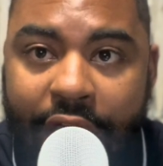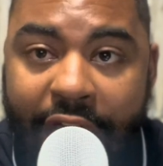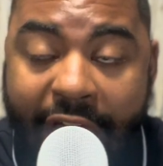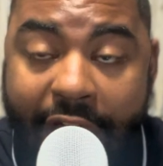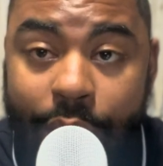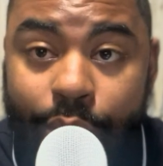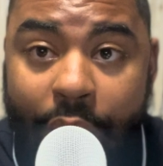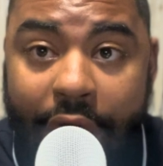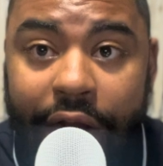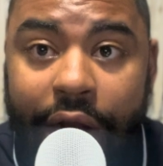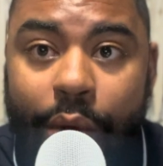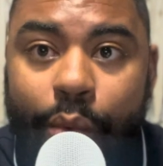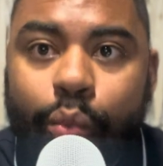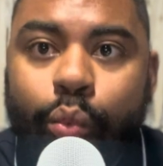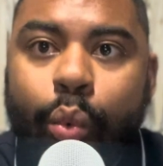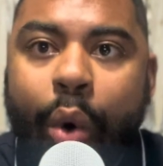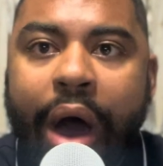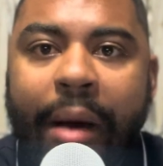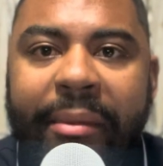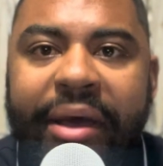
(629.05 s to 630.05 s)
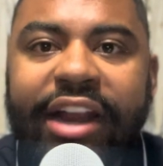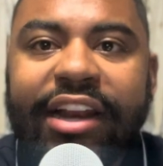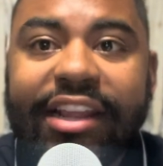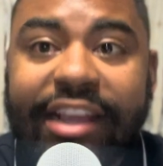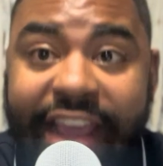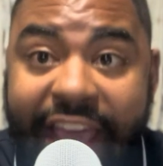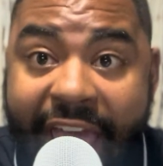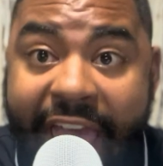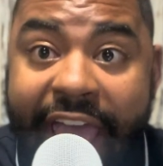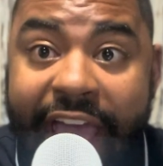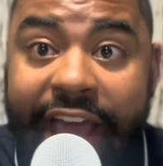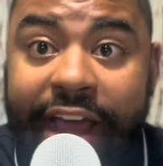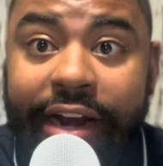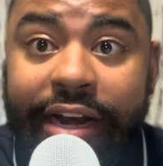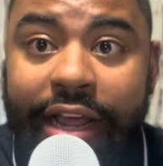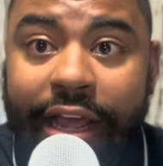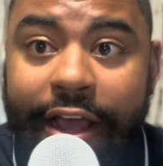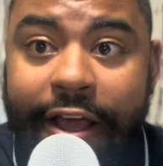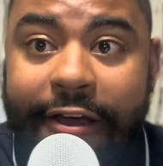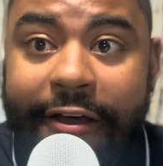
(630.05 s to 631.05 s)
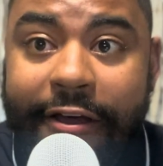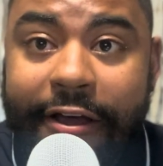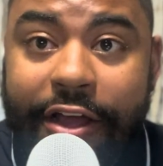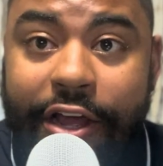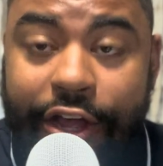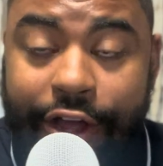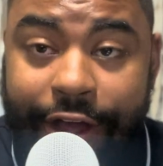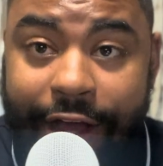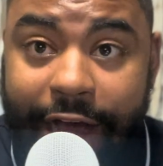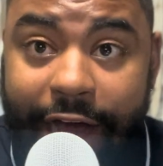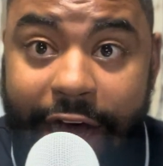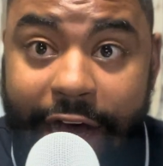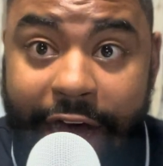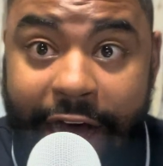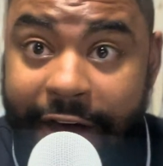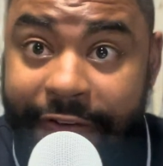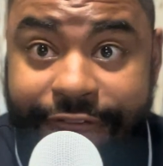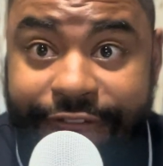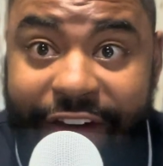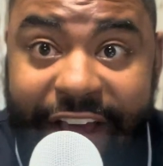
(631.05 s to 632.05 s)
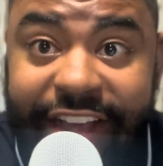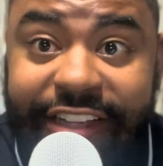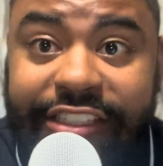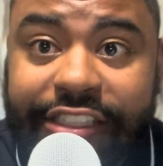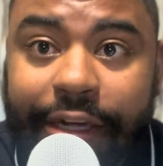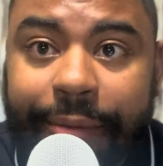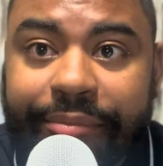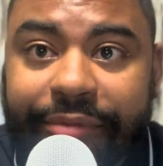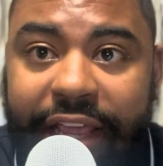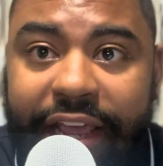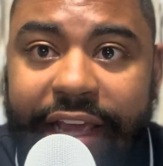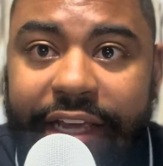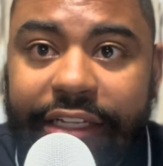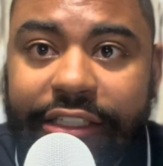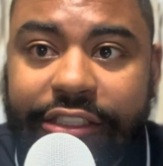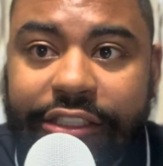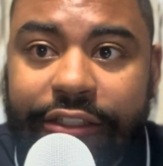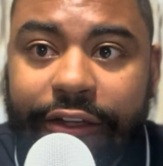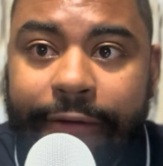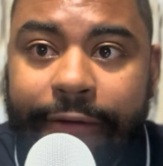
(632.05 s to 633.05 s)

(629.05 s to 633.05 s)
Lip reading: And while a woman can face some things,